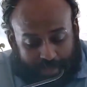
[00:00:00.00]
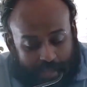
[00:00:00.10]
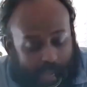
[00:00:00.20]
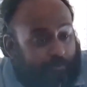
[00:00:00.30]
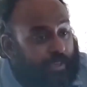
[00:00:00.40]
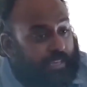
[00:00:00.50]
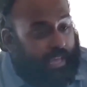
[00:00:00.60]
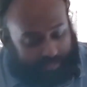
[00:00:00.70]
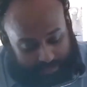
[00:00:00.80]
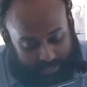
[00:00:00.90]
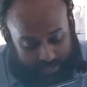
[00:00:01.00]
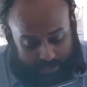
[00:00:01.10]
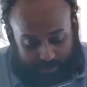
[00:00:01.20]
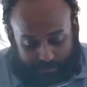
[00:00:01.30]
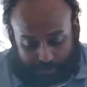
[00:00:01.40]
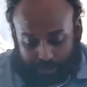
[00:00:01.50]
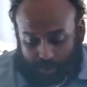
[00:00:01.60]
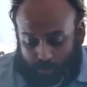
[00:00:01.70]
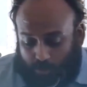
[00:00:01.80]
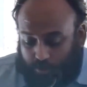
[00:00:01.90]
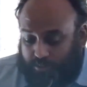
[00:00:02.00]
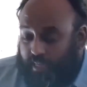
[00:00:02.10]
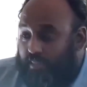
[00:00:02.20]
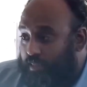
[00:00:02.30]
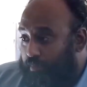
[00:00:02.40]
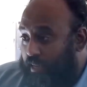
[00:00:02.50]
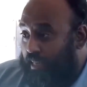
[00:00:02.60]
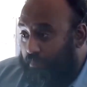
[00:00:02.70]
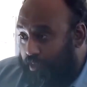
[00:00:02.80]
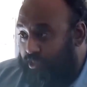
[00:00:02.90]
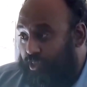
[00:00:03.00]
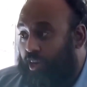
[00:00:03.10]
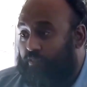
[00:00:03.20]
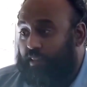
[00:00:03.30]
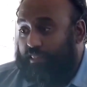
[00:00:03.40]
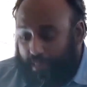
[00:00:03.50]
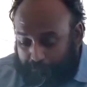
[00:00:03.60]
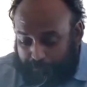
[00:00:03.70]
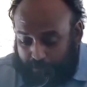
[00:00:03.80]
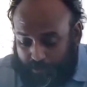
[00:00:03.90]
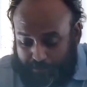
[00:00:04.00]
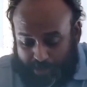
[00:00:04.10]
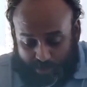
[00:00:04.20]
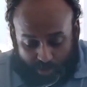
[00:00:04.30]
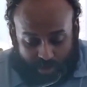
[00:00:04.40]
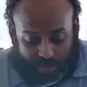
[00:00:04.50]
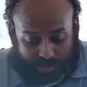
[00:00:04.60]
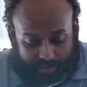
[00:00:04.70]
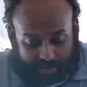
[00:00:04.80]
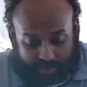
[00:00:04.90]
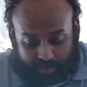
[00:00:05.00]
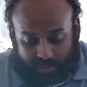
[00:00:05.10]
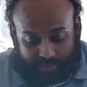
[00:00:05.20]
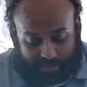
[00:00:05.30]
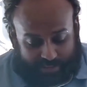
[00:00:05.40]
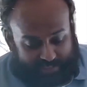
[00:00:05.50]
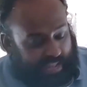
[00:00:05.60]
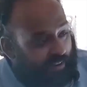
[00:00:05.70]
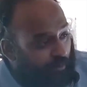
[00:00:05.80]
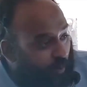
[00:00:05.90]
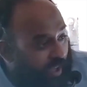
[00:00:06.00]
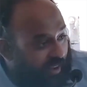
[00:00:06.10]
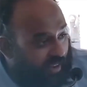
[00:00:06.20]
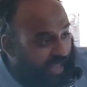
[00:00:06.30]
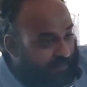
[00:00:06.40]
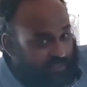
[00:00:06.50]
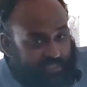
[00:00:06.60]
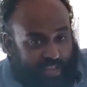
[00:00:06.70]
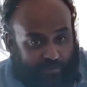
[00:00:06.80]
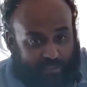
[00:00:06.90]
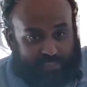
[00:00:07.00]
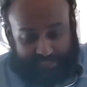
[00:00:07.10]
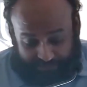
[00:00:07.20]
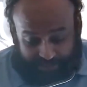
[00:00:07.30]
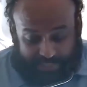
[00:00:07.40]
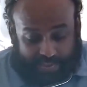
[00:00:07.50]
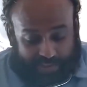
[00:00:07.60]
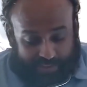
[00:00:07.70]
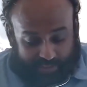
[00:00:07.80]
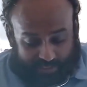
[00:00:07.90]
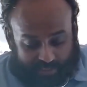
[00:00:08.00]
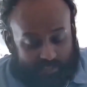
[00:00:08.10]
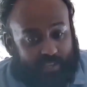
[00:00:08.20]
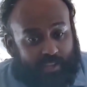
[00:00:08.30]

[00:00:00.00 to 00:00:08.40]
And we get this from the Old Testament imagery of the temple menorah, right? That is that one lampstand with seven candles.